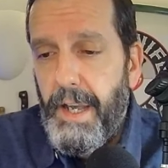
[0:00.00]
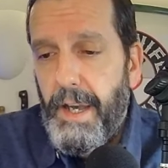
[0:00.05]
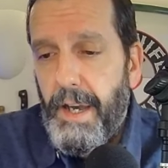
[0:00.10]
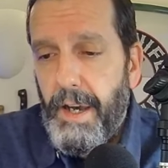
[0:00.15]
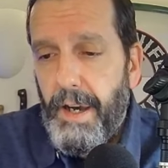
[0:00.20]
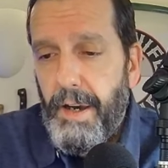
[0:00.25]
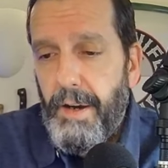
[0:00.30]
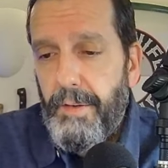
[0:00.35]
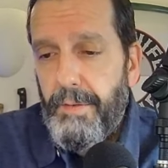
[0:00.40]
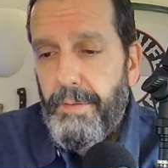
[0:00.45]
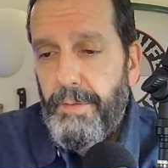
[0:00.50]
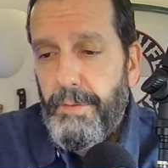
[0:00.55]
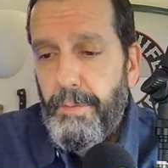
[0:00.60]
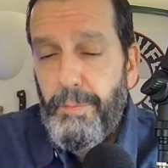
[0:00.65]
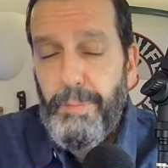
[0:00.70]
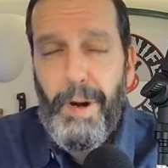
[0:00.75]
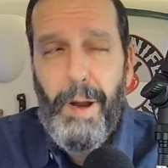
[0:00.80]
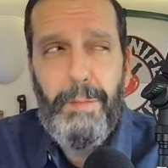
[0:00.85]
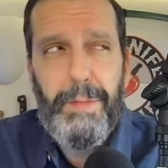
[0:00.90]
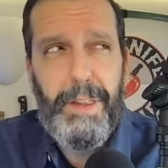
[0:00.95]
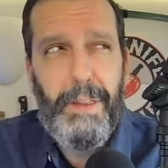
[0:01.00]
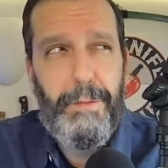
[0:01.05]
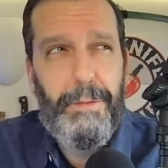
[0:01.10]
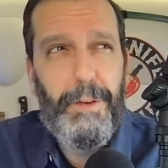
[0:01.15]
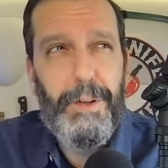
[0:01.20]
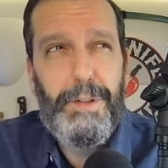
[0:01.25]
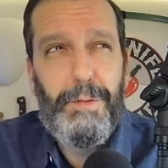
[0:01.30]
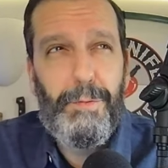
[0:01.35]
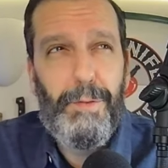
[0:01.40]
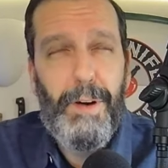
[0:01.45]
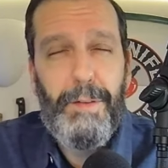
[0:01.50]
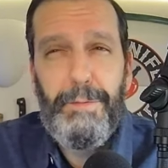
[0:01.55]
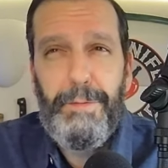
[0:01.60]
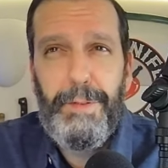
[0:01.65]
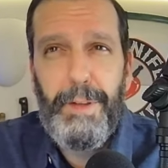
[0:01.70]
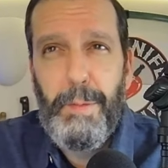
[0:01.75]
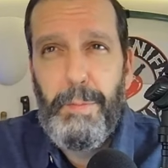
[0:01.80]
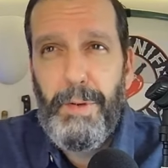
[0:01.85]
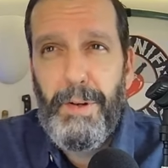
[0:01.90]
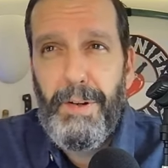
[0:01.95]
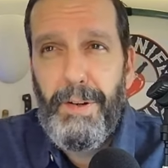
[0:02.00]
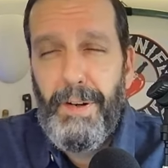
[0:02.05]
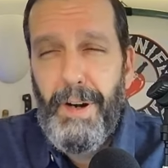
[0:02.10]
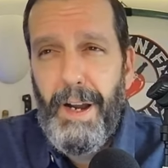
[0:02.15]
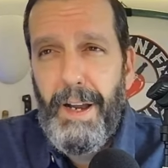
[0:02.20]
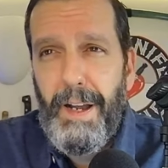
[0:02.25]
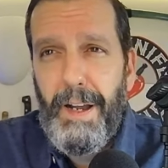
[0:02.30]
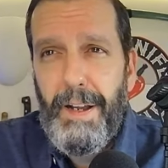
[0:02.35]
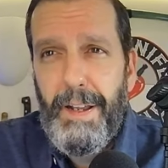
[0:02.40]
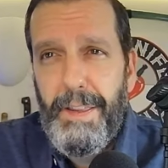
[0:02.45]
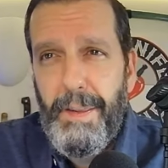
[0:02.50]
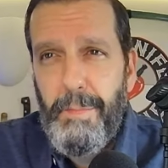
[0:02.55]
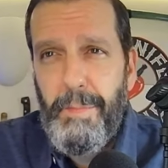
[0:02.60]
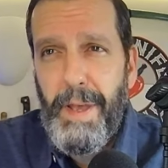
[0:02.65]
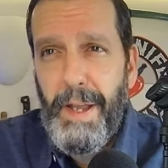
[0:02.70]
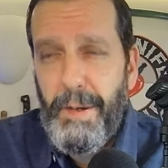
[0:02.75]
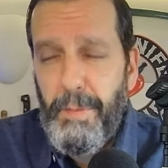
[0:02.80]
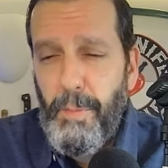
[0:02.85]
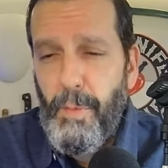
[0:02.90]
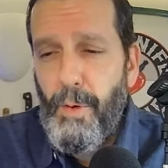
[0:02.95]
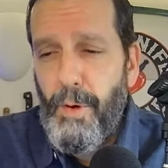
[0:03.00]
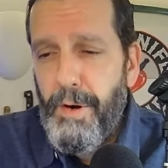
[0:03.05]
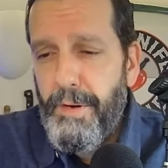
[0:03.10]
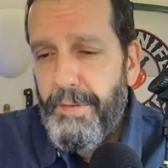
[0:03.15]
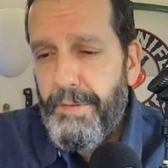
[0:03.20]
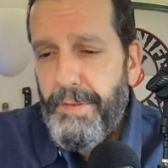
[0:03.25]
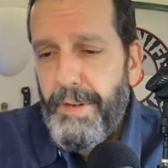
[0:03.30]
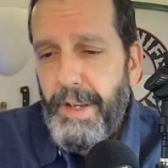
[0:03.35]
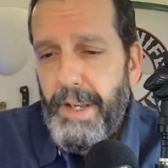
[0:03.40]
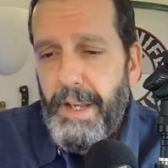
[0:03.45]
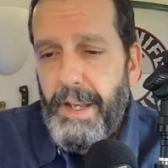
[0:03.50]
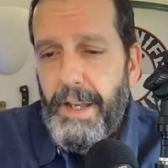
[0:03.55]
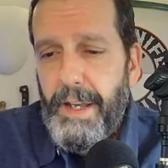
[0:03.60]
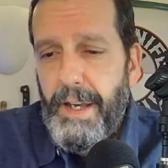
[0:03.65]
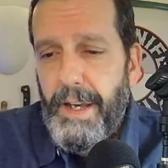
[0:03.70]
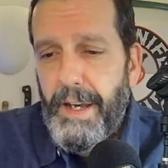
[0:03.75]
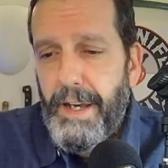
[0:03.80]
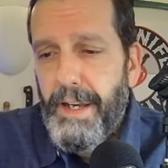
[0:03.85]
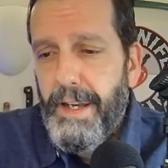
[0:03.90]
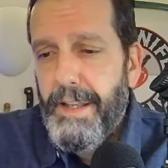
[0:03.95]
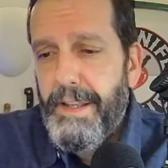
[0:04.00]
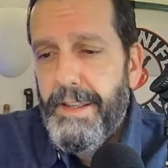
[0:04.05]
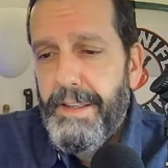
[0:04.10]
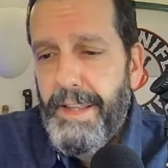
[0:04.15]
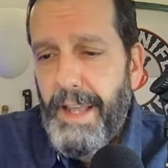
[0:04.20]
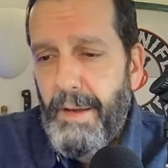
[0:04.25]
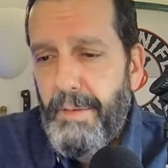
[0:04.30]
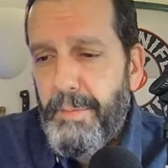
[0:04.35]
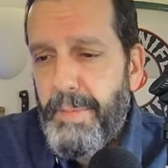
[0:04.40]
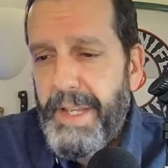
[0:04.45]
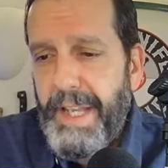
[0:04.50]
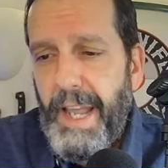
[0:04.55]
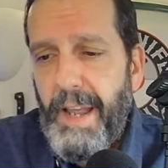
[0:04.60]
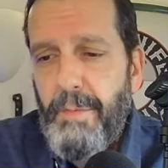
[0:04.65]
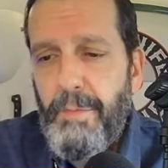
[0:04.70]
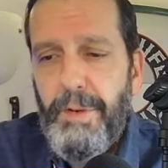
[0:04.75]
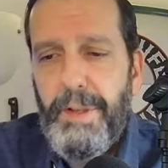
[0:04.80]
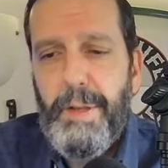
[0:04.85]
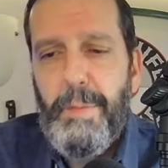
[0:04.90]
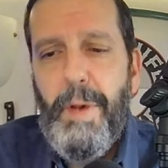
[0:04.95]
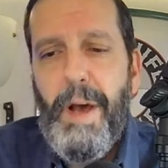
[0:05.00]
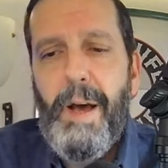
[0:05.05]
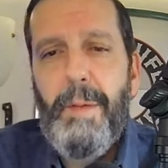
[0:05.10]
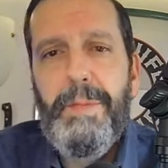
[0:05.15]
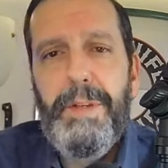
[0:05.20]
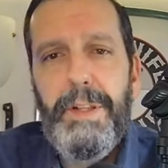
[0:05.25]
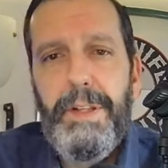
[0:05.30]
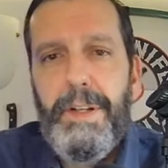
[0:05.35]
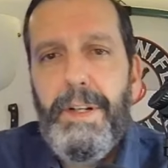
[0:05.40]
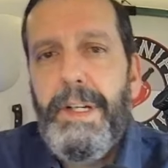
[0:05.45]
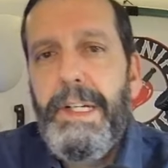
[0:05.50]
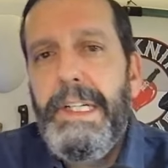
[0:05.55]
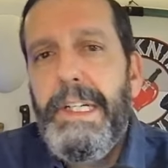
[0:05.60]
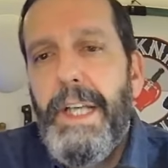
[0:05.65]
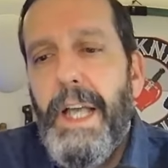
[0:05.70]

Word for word: Uh, probably the first front flipper, uh, the Metamorph, uh, that became really popular.